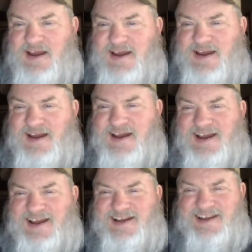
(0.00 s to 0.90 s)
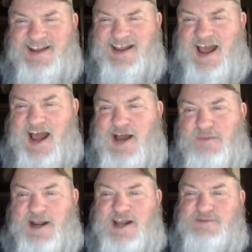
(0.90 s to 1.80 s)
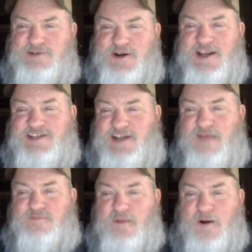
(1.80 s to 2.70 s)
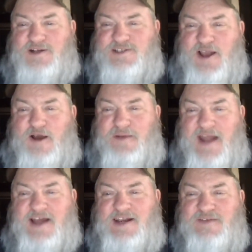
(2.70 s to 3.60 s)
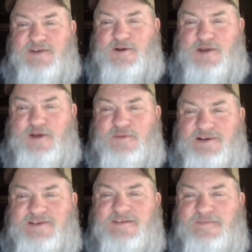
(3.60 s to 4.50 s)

Hi, my name is Chris and I'm from Arkansas, but now I live in Oklahoma.